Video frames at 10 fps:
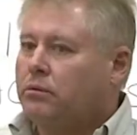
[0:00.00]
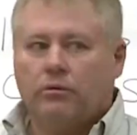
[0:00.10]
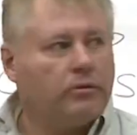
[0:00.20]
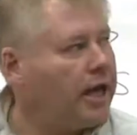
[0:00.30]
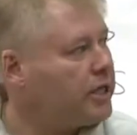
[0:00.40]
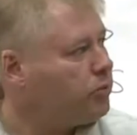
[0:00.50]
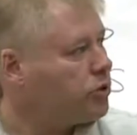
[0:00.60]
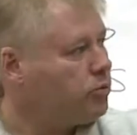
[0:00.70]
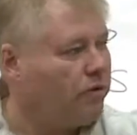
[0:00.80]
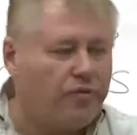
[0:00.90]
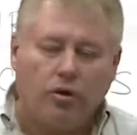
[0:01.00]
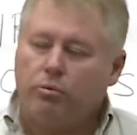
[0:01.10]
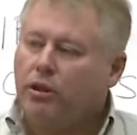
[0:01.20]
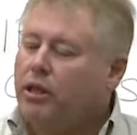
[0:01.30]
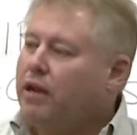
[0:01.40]
That's what you afford with
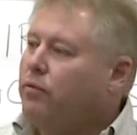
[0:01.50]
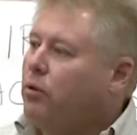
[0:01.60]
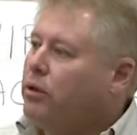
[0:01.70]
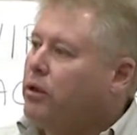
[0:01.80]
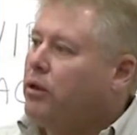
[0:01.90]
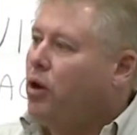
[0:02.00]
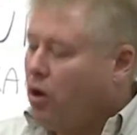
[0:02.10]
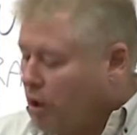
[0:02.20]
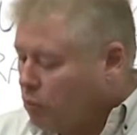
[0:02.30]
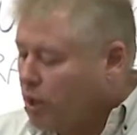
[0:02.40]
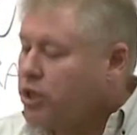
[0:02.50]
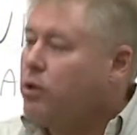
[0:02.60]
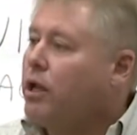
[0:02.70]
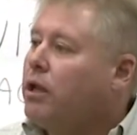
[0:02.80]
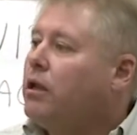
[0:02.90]
clean volt, all in one
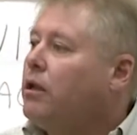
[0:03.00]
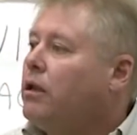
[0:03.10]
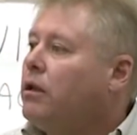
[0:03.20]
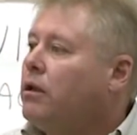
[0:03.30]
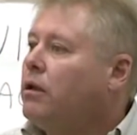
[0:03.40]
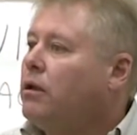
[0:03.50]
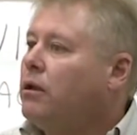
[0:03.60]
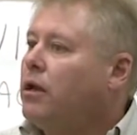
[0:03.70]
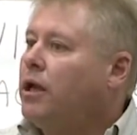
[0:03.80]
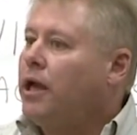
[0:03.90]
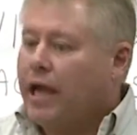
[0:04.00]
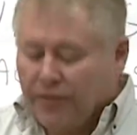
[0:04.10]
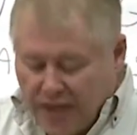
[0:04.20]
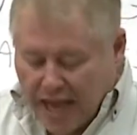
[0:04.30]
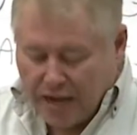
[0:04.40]
unit. And
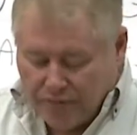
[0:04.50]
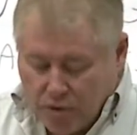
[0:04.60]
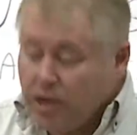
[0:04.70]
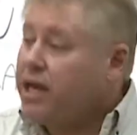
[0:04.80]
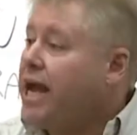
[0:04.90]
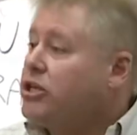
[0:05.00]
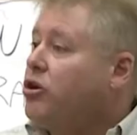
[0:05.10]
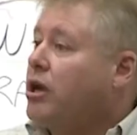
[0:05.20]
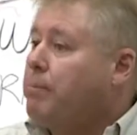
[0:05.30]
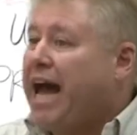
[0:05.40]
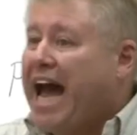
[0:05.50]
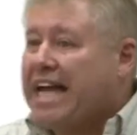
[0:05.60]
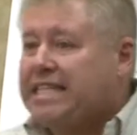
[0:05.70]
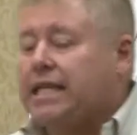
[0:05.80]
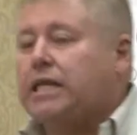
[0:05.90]
then if you need extra
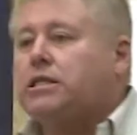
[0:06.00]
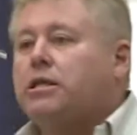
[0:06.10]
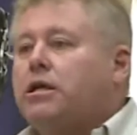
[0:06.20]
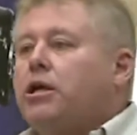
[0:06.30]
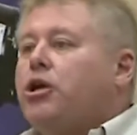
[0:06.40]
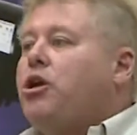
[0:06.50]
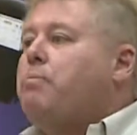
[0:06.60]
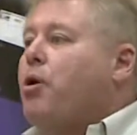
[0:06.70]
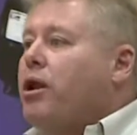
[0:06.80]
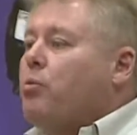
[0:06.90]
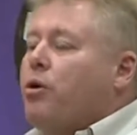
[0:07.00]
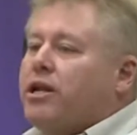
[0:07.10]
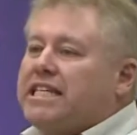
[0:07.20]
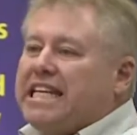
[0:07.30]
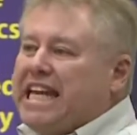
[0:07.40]
capacitance, you put it where
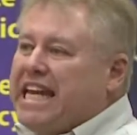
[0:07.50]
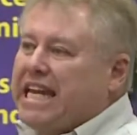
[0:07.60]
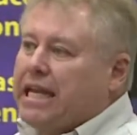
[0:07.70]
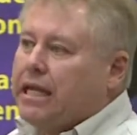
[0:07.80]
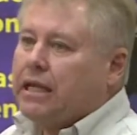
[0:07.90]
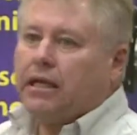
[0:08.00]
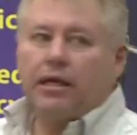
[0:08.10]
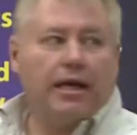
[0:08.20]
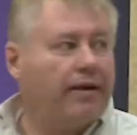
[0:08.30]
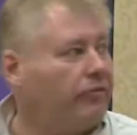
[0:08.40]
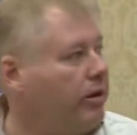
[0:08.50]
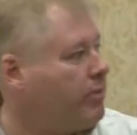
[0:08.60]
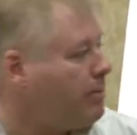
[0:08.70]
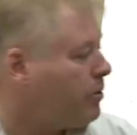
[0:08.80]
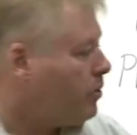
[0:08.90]
it's needed. You have to
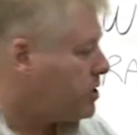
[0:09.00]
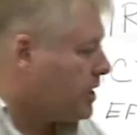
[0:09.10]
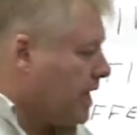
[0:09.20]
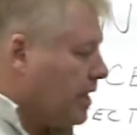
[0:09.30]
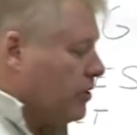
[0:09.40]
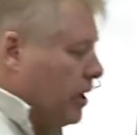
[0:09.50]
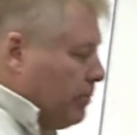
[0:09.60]
remember, once again, gentlemen,